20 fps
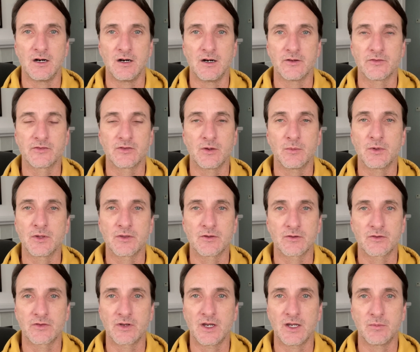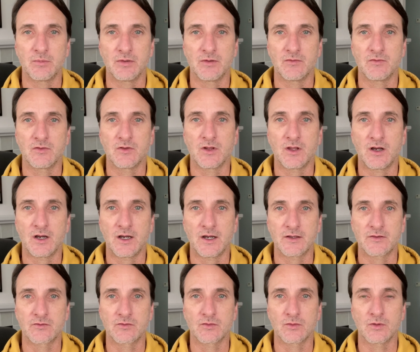some other type of
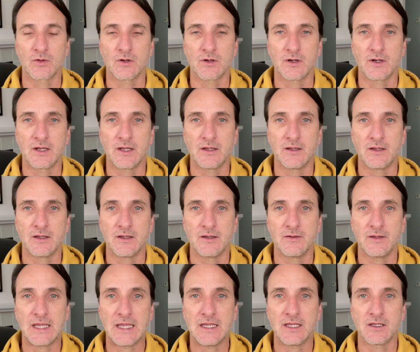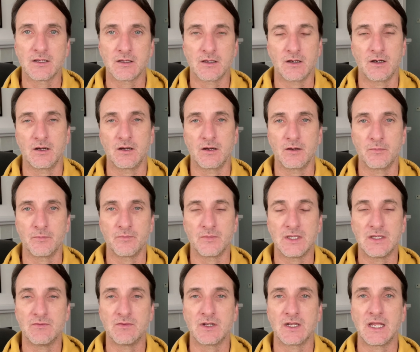loss, or
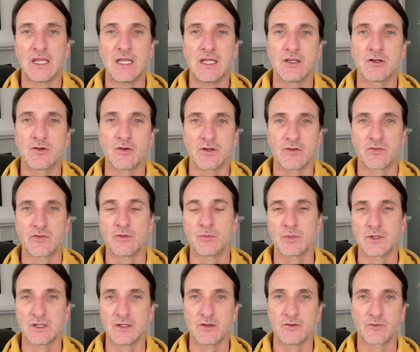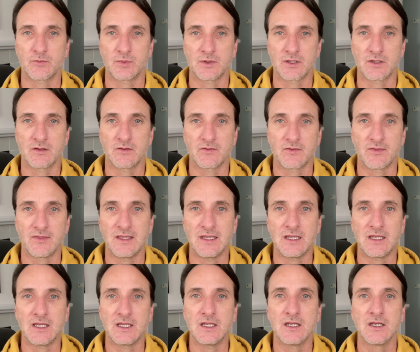even anger at somebody else because
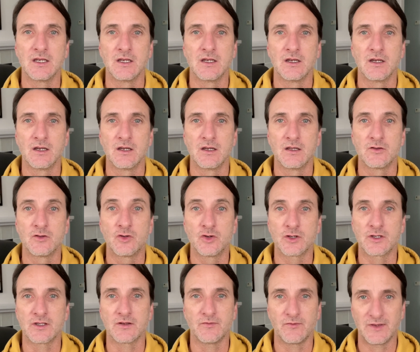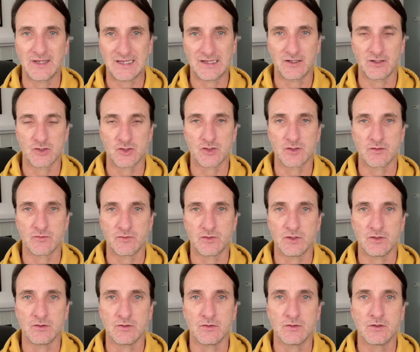they took advantage of
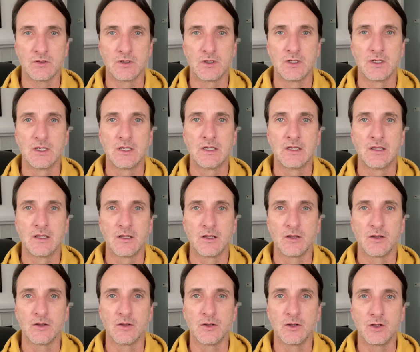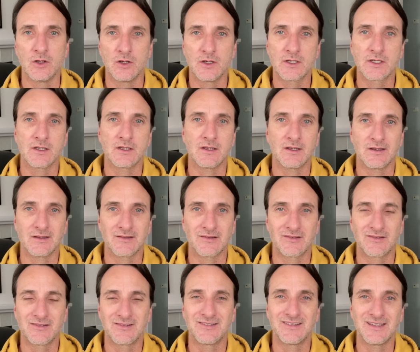you, look and
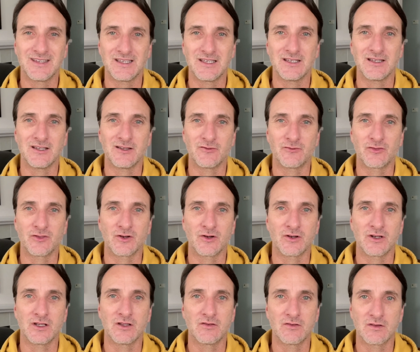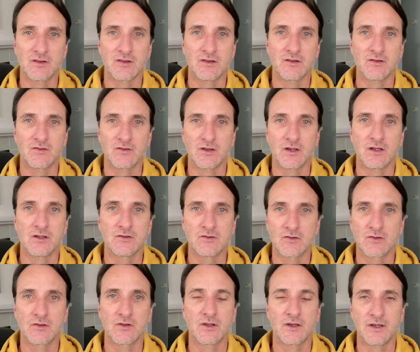see if there isn't this
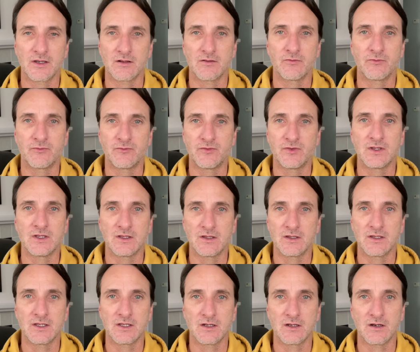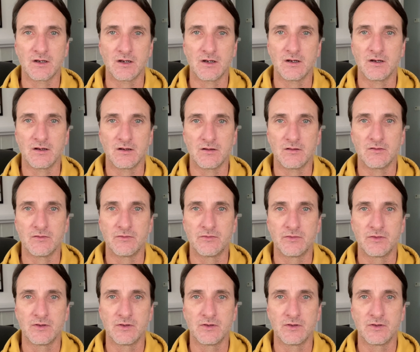underlying feeling of,